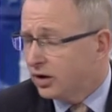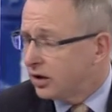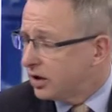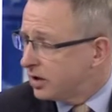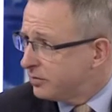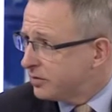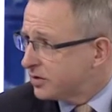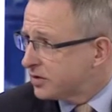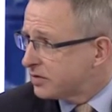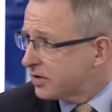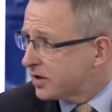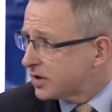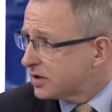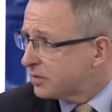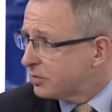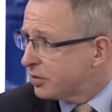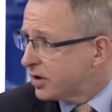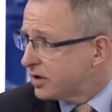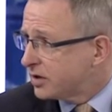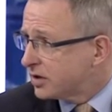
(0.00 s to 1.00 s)
on
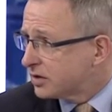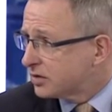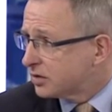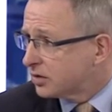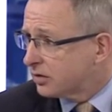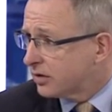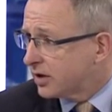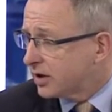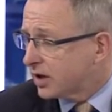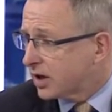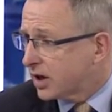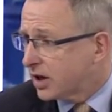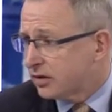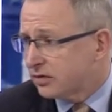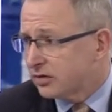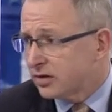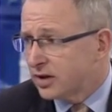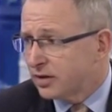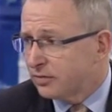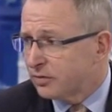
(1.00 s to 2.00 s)
infrastructure projects all around the
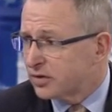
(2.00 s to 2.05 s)
country.